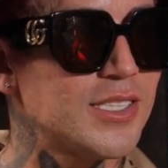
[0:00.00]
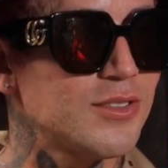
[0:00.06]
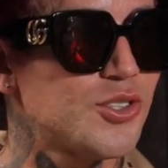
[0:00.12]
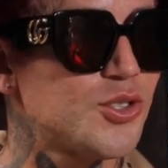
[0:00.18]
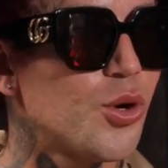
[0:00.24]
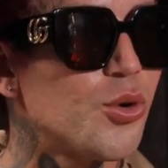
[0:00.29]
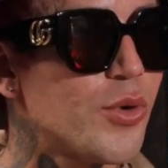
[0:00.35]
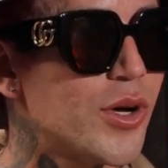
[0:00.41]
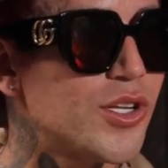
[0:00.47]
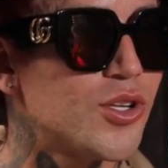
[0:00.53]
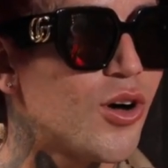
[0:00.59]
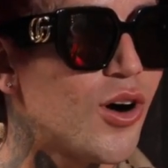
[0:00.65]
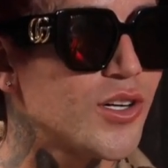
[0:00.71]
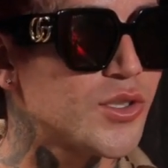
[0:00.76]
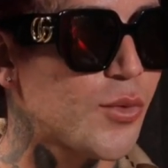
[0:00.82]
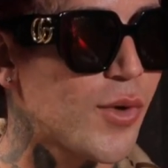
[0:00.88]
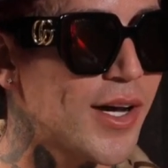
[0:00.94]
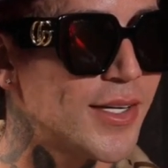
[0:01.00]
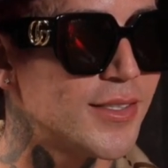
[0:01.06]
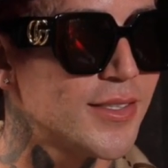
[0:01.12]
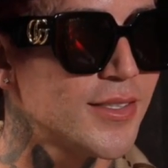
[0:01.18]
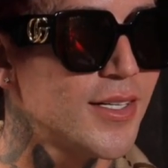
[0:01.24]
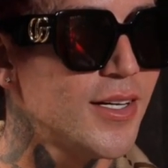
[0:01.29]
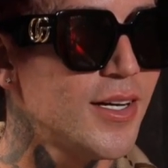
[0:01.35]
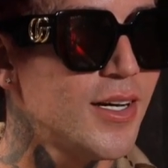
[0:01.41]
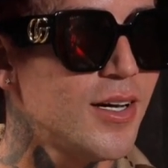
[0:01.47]
showed where the dogs
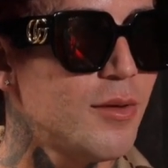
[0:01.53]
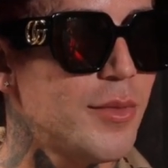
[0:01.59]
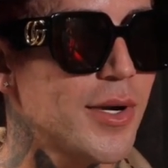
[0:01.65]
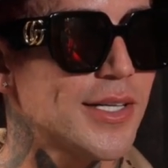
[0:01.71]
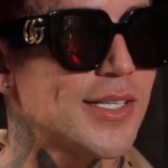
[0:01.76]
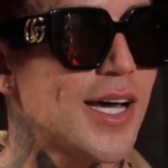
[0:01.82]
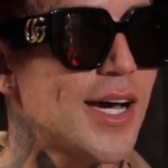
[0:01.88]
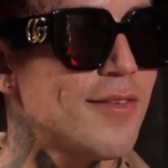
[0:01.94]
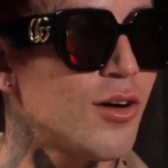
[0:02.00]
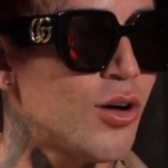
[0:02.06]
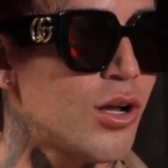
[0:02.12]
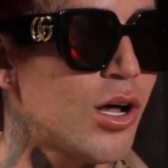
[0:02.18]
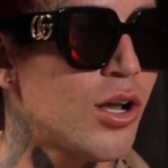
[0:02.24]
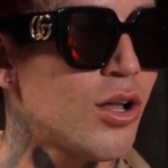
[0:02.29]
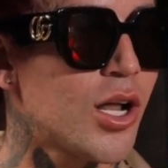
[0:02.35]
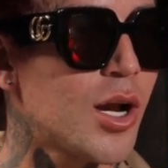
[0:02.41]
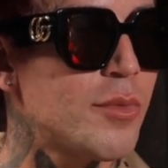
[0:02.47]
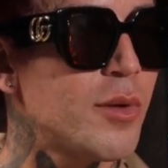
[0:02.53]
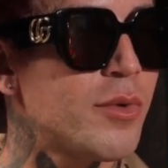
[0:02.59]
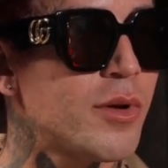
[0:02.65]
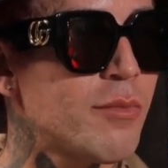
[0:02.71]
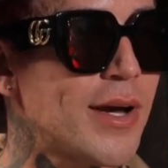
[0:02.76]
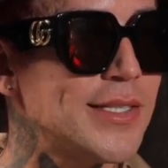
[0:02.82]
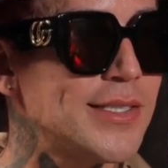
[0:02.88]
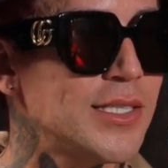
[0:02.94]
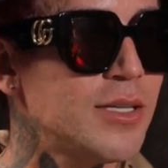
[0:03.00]
went because I have a lot of people
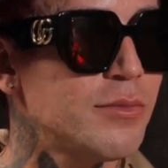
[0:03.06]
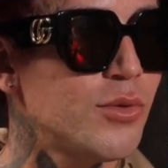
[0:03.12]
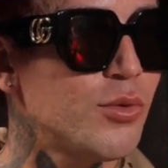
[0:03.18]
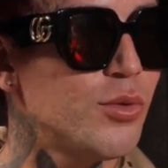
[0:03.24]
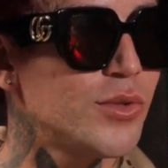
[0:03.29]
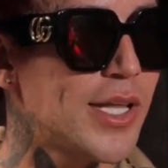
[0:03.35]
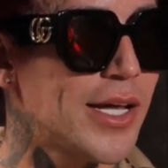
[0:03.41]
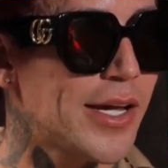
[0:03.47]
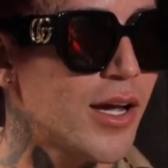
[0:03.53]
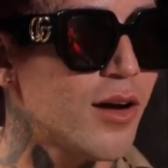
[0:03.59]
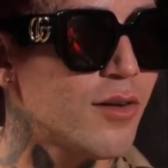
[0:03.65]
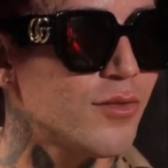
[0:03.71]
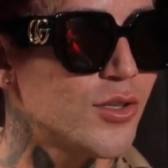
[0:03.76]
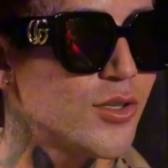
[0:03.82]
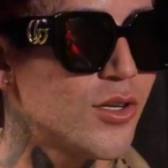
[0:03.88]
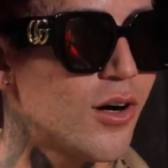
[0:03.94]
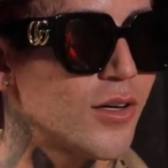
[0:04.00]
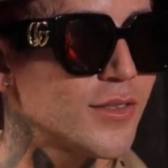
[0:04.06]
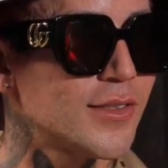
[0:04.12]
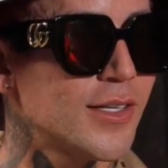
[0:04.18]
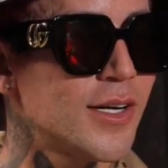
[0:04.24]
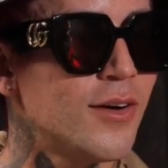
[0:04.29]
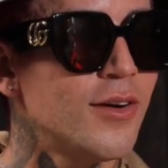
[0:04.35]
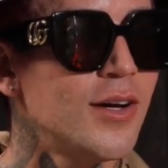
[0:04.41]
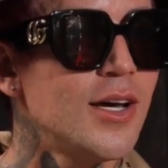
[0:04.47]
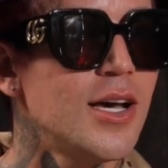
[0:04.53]
in my team who take care of the dogs,
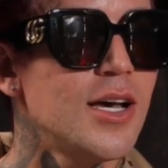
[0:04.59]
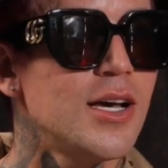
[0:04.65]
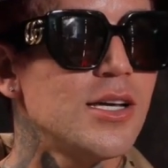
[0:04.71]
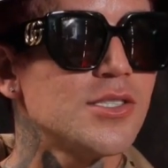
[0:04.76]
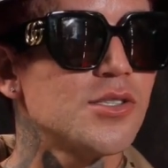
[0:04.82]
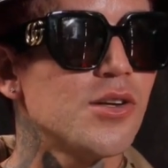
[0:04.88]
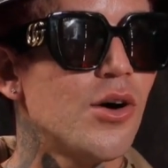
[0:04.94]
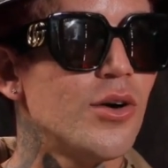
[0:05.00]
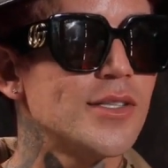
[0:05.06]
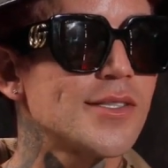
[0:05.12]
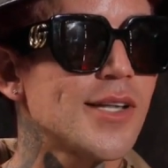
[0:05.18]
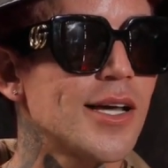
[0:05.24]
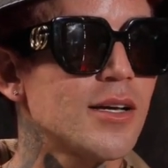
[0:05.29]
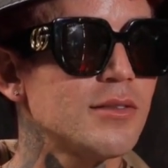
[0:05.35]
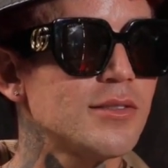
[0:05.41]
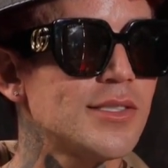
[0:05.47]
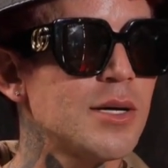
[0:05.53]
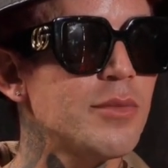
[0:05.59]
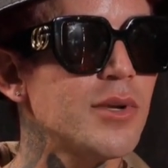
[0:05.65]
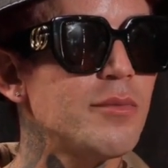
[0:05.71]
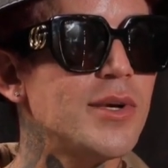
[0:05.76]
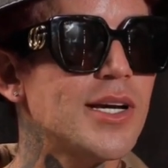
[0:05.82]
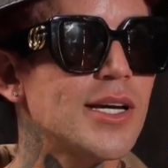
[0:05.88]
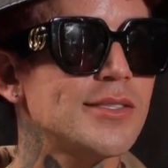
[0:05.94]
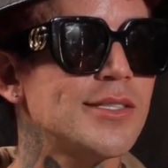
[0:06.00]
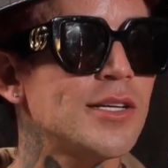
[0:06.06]
So it's like simply
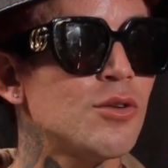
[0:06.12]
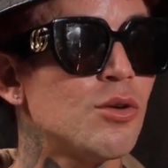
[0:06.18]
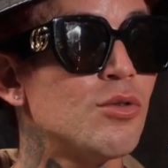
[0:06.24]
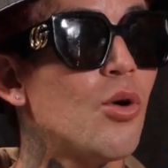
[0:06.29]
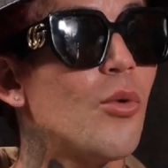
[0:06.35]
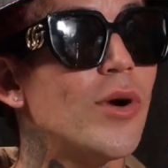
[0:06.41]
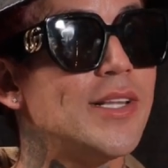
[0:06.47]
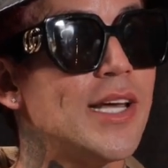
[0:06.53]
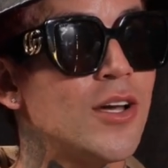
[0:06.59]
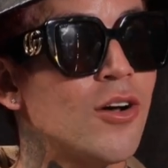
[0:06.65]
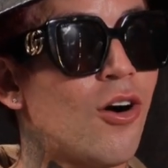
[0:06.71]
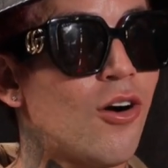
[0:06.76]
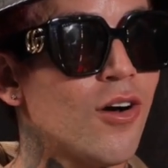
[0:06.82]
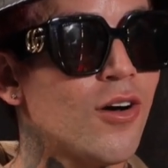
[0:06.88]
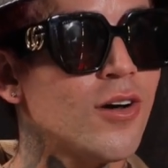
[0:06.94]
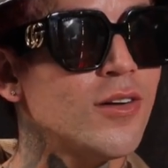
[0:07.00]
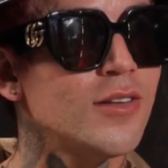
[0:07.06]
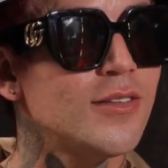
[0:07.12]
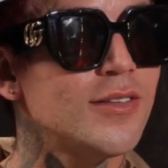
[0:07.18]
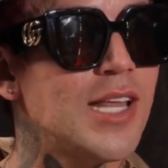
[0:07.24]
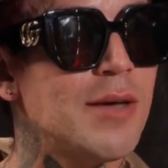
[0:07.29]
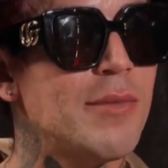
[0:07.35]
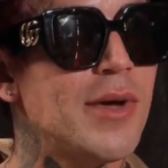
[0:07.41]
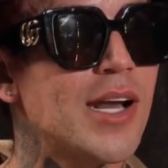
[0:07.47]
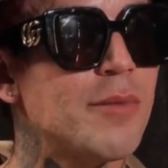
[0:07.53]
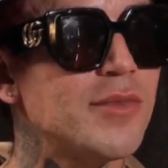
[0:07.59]
because they don't know where they are,
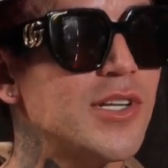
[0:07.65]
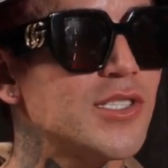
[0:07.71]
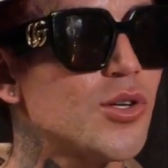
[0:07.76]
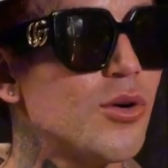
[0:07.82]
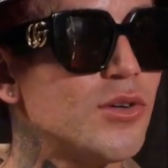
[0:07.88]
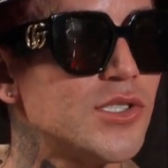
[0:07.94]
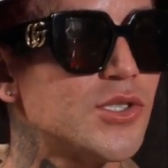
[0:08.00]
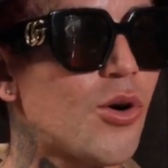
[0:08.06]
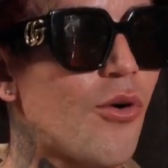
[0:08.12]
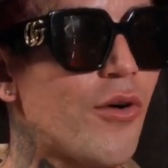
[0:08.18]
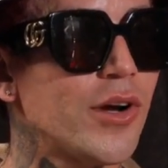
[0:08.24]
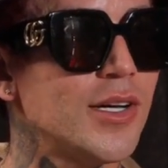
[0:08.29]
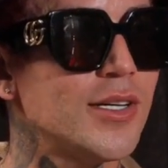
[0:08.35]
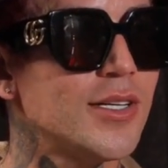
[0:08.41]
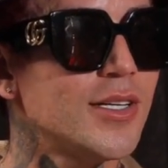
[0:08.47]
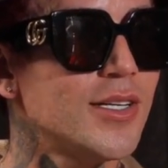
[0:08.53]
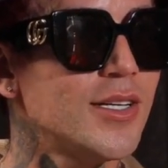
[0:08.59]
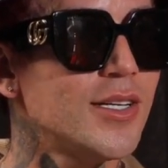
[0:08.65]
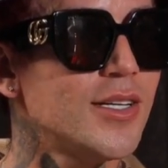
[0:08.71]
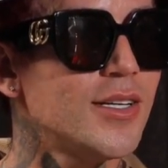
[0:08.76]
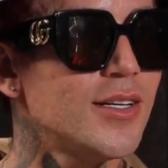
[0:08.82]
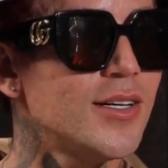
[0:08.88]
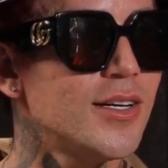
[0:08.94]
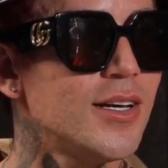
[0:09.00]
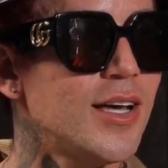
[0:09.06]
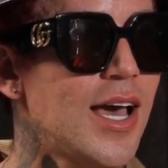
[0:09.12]
they made up this whole story
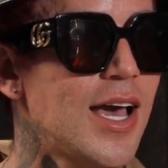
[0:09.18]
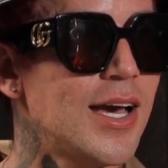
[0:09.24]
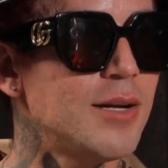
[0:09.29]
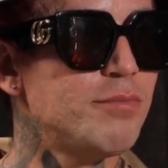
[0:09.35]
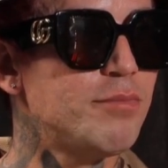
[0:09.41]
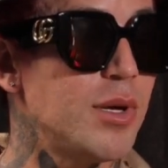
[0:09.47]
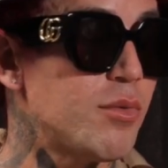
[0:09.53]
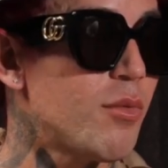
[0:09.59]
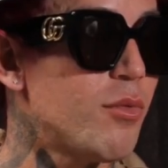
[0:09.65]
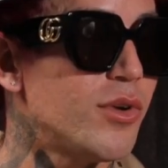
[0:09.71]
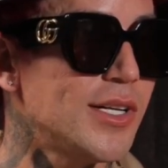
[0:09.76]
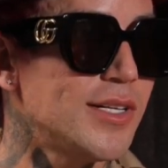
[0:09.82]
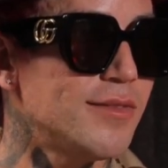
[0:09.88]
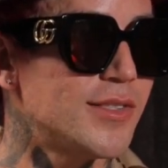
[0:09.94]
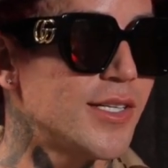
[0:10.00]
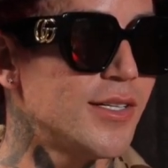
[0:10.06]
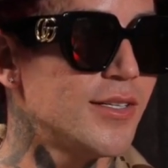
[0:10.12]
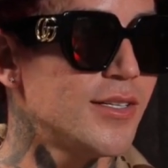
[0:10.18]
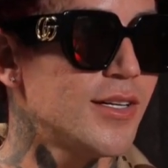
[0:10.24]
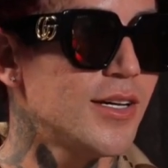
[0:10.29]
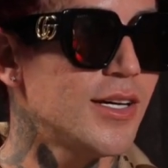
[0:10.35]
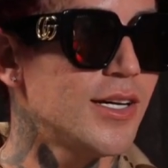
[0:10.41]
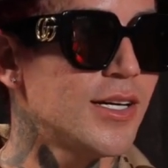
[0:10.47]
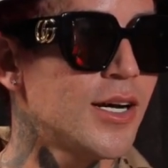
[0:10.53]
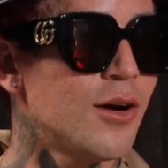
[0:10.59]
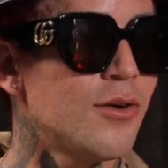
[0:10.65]
and people believed it,
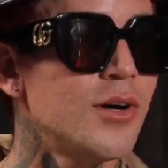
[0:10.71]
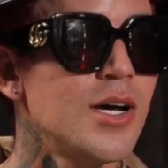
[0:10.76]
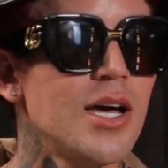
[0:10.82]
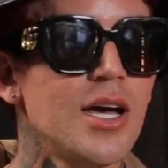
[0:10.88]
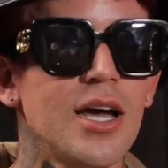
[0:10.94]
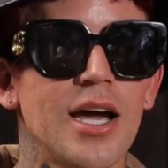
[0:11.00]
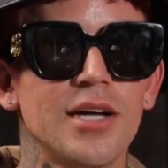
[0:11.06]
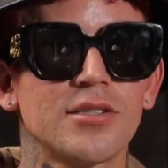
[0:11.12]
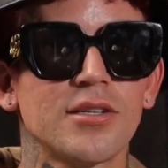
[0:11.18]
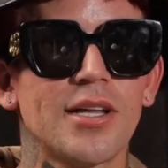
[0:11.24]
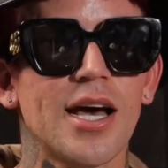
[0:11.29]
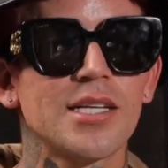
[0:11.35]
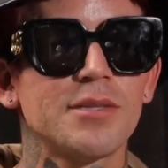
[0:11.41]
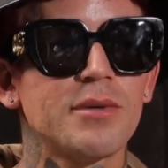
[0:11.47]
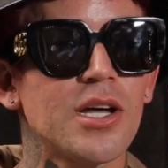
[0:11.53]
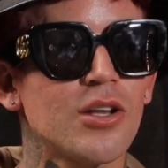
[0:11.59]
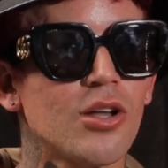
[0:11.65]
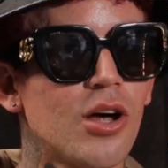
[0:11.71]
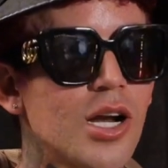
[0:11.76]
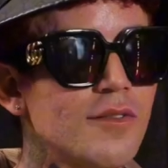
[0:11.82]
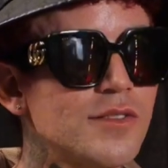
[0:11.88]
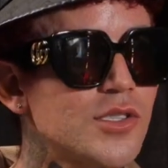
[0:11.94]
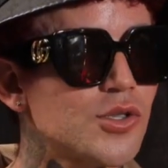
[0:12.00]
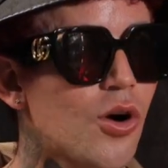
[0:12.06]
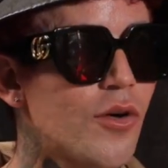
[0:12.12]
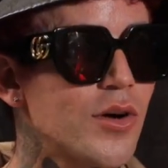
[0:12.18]
And so there has been a lot
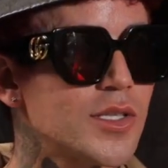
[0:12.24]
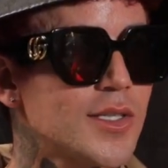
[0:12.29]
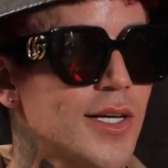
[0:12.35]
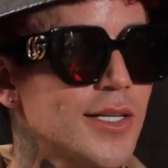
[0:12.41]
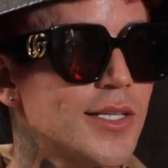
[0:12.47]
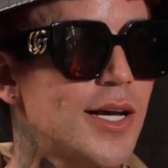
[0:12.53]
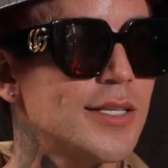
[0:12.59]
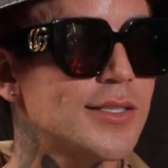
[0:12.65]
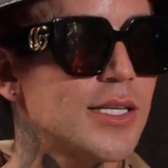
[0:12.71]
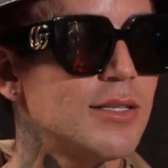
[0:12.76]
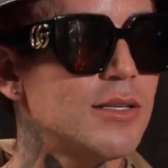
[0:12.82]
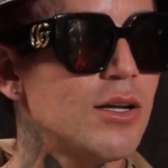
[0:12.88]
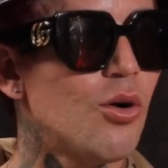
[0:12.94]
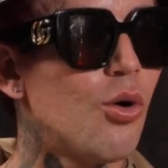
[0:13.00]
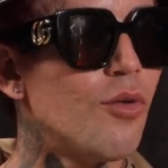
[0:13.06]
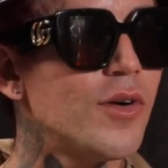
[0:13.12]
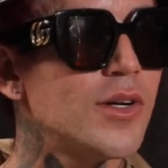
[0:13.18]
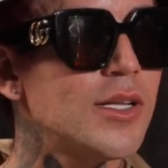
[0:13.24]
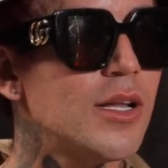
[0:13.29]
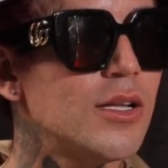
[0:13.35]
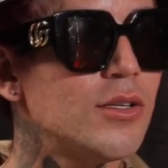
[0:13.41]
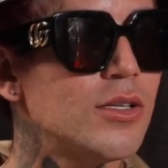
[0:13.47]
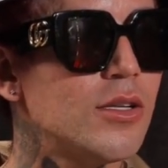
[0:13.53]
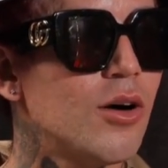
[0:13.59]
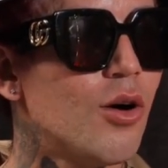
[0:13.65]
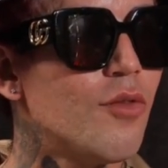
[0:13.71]
of stories like that. And
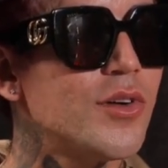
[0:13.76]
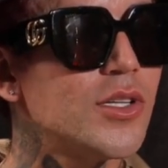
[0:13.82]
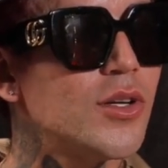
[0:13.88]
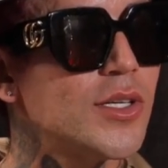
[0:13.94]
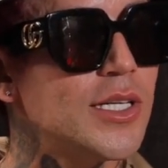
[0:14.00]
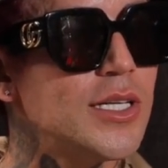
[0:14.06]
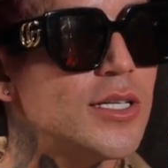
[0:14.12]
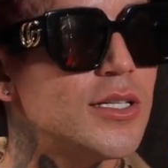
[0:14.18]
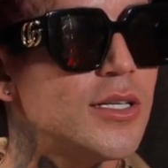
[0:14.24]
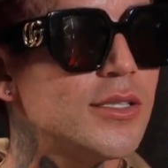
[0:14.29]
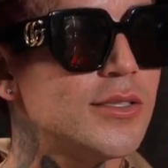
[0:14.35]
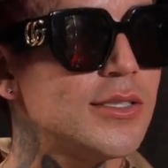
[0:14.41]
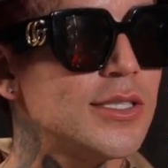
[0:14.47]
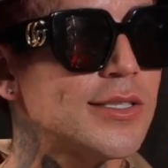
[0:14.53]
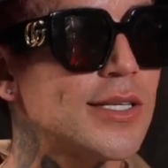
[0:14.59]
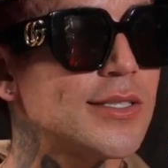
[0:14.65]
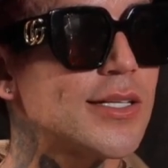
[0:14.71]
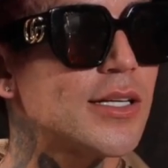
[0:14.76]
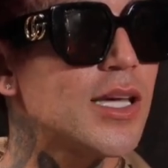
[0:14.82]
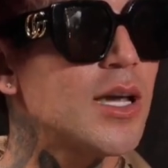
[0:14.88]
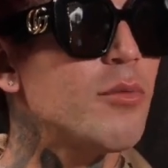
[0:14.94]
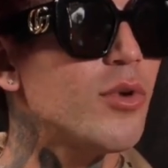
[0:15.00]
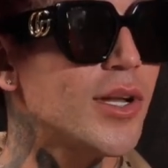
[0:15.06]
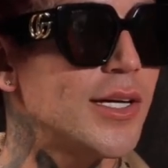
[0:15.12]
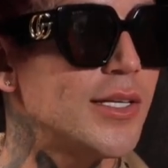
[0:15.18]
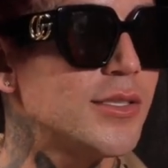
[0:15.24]
over the years, these things
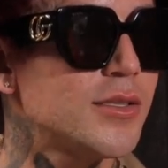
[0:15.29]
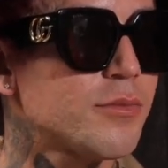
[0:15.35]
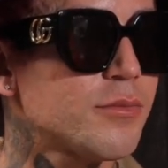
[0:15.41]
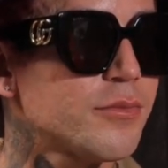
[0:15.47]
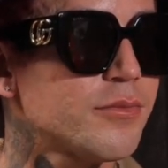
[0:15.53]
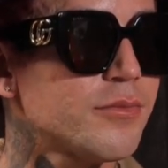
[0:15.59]
accumulate.